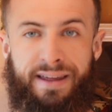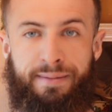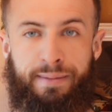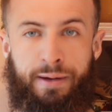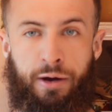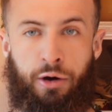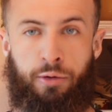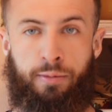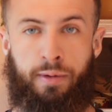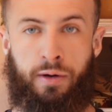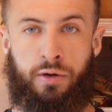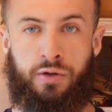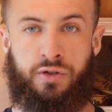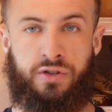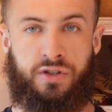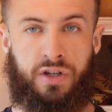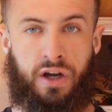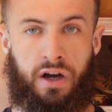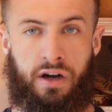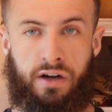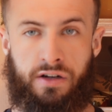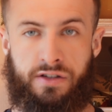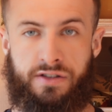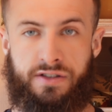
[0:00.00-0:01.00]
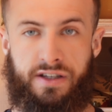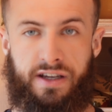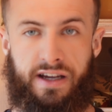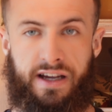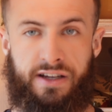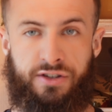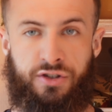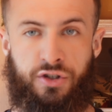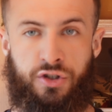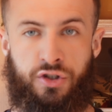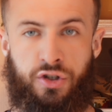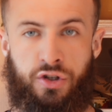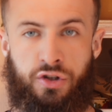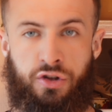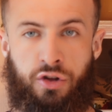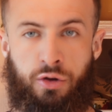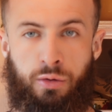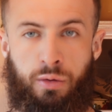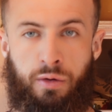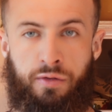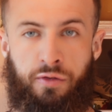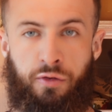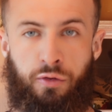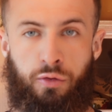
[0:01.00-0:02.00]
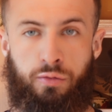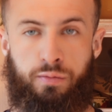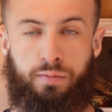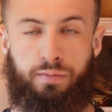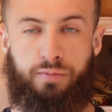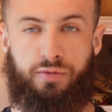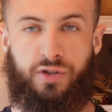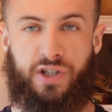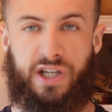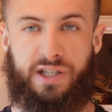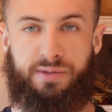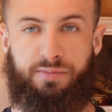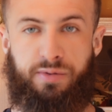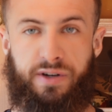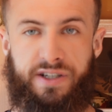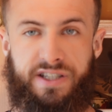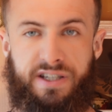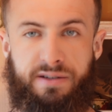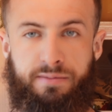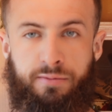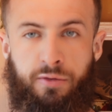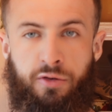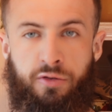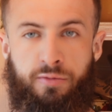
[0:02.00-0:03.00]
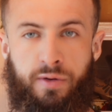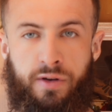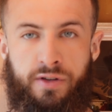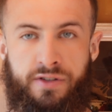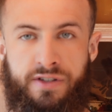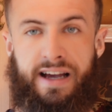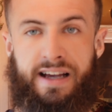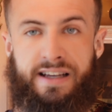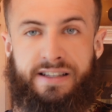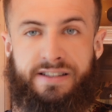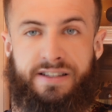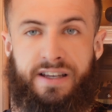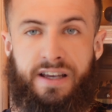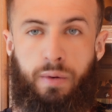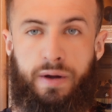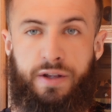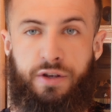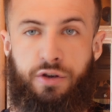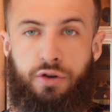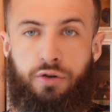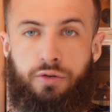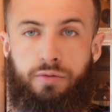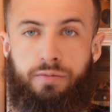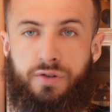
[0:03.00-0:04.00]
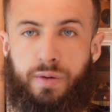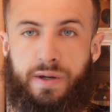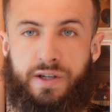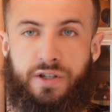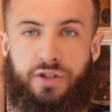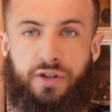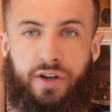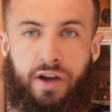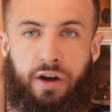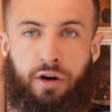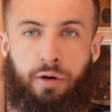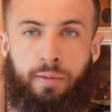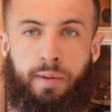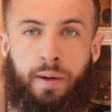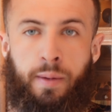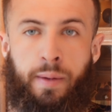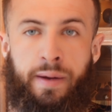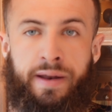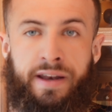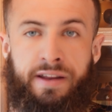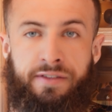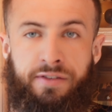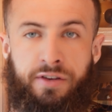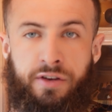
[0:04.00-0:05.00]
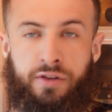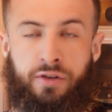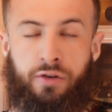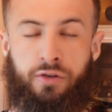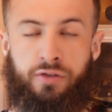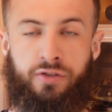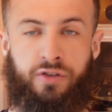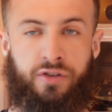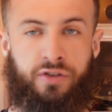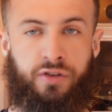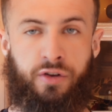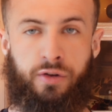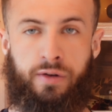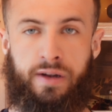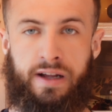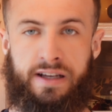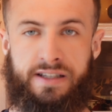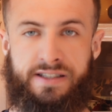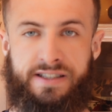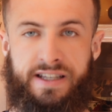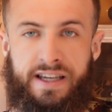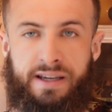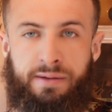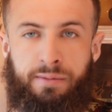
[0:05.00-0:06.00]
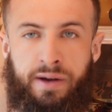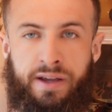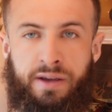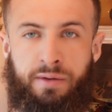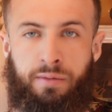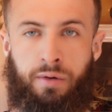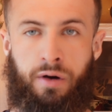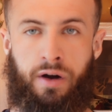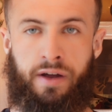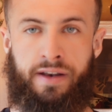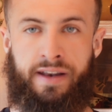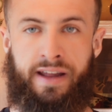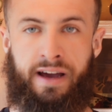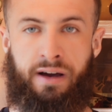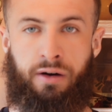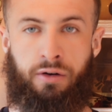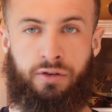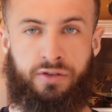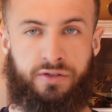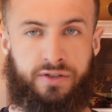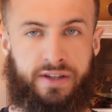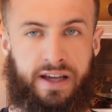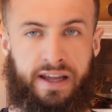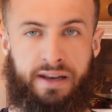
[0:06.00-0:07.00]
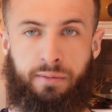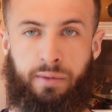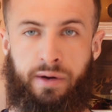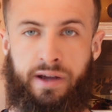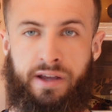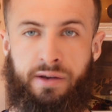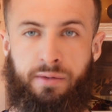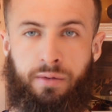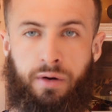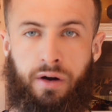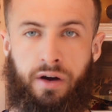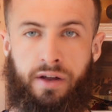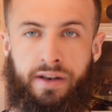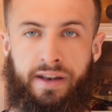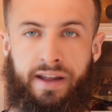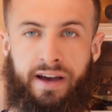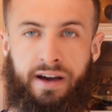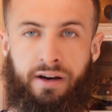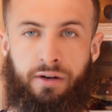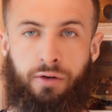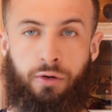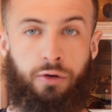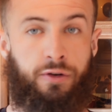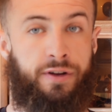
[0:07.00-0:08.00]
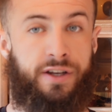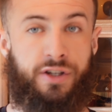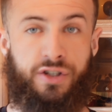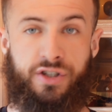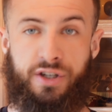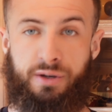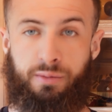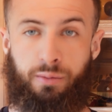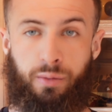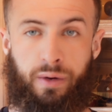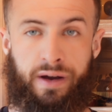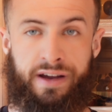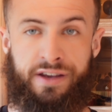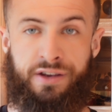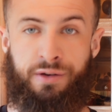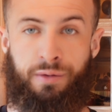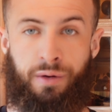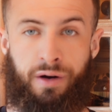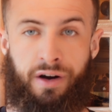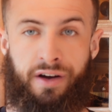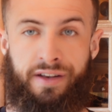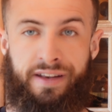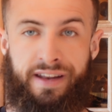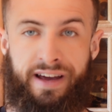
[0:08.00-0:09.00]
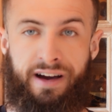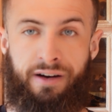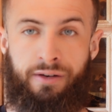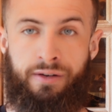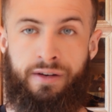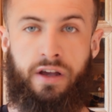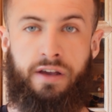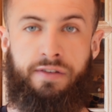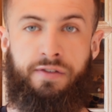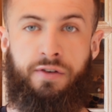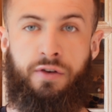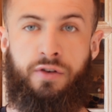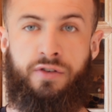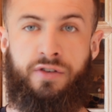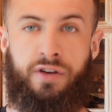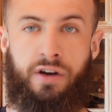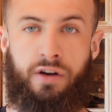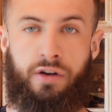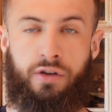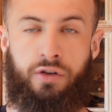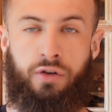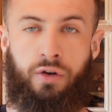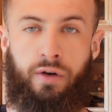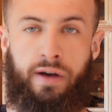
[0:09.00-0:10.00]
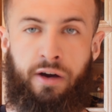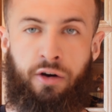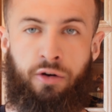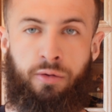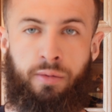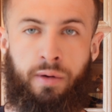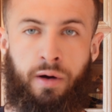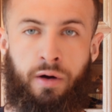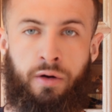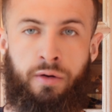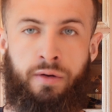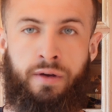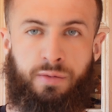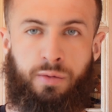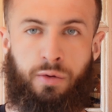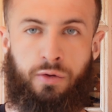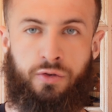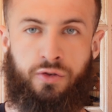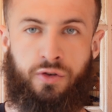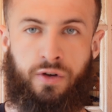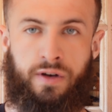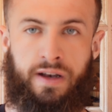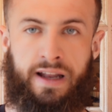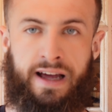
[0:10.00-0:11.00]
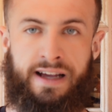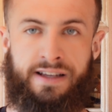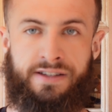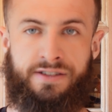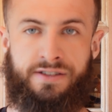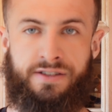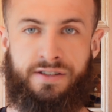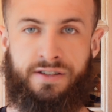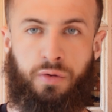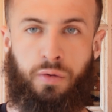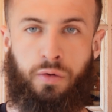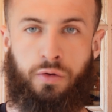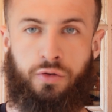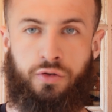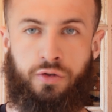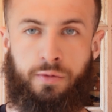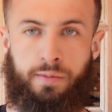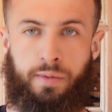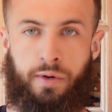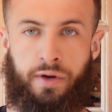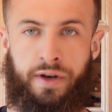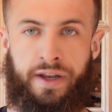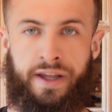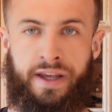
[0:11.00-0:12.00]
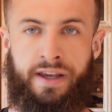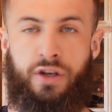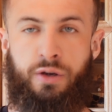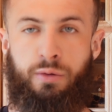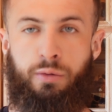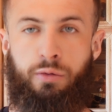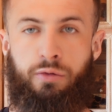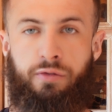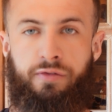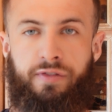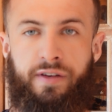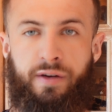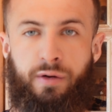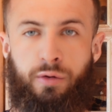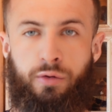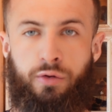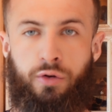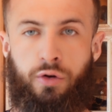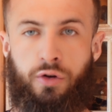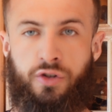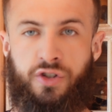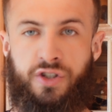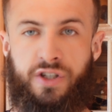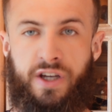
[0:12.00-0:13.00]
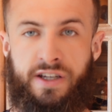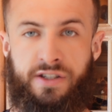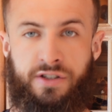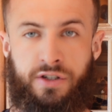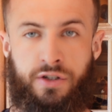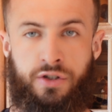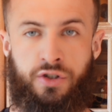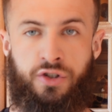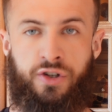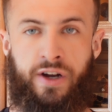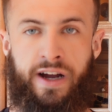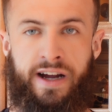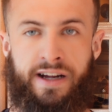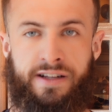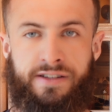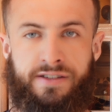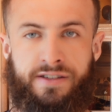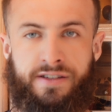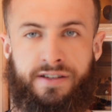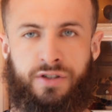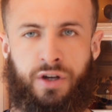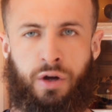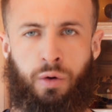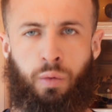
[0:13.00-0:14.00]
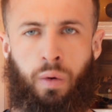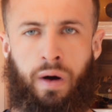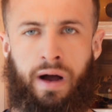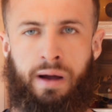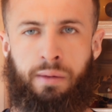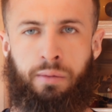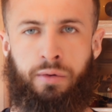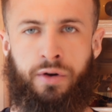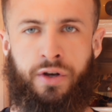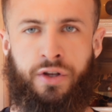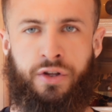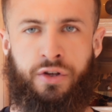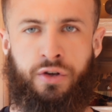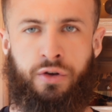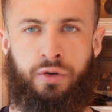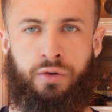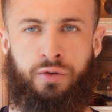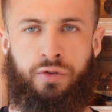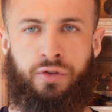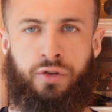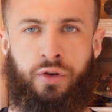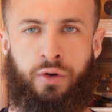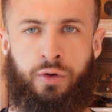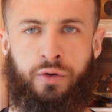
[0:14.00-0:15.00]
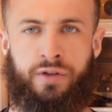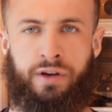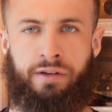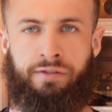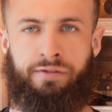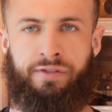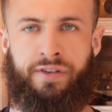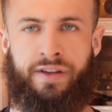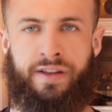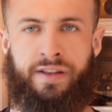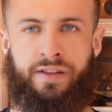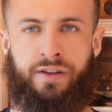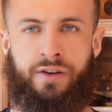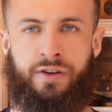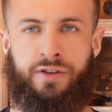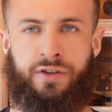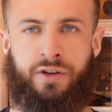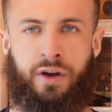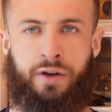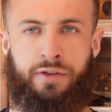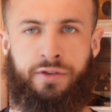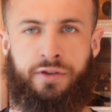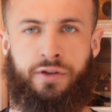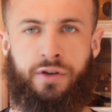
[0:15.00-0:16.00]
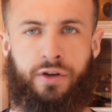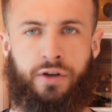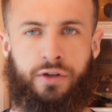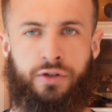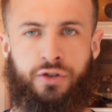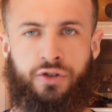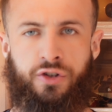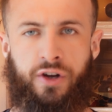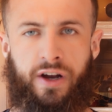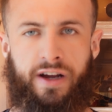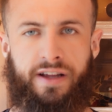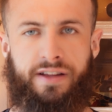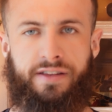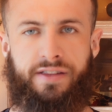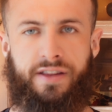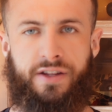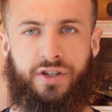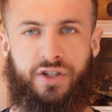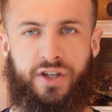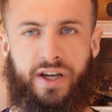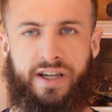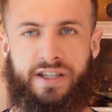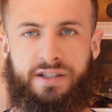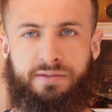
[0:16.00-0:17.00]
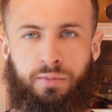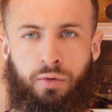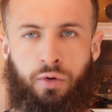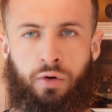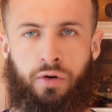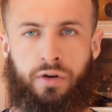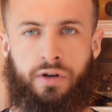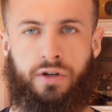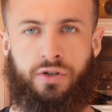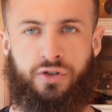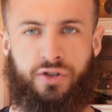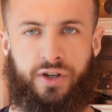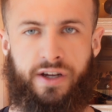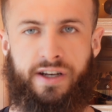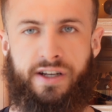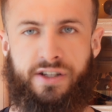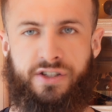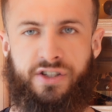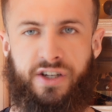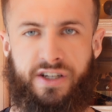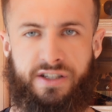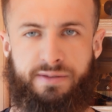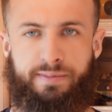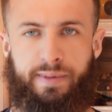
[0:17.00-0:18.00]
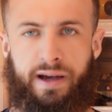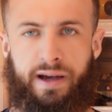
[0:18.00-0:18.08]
them elbows tucked, as you should do with all chest pressing movements, as when you twist your elbow in, if you just do that sitting where you are now, or standing where you are now, or in the gym where you are now, if you tuck your elbow towards your lats, towards your body, you will feel your chest contract. So why wouldn't you do something that is going to contract the chest more, contract the chest